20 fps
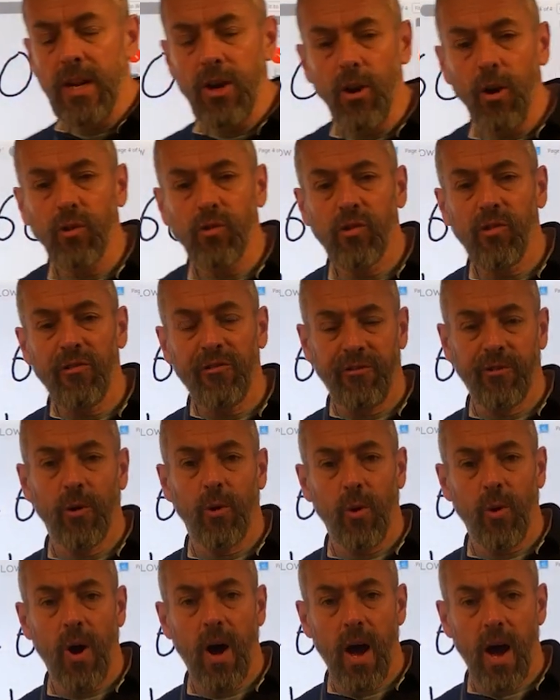lots of
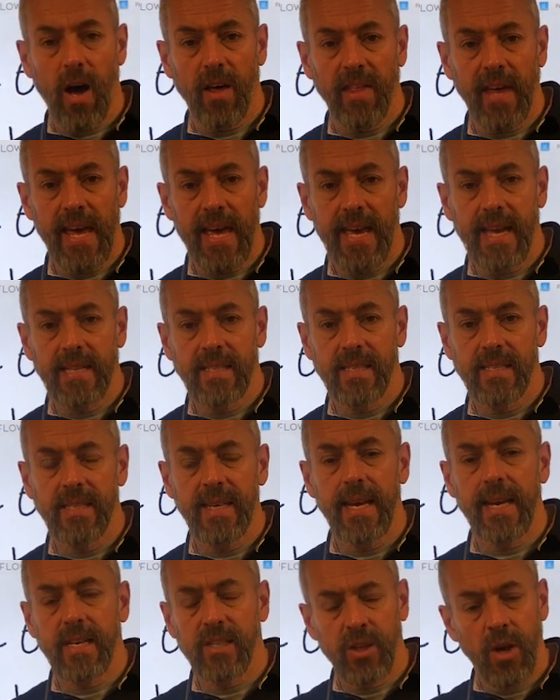4 are there in
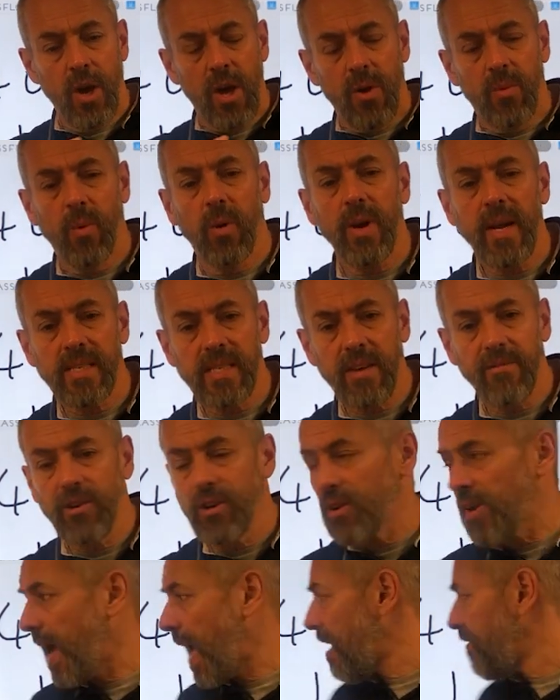6? Well, let's have a
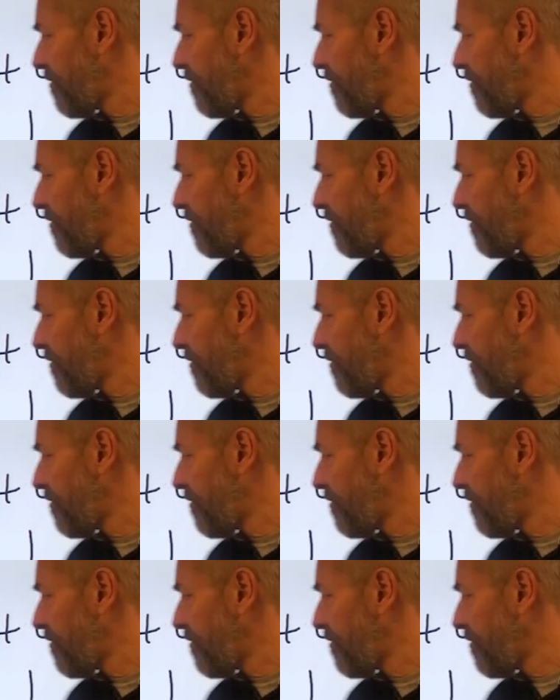look at our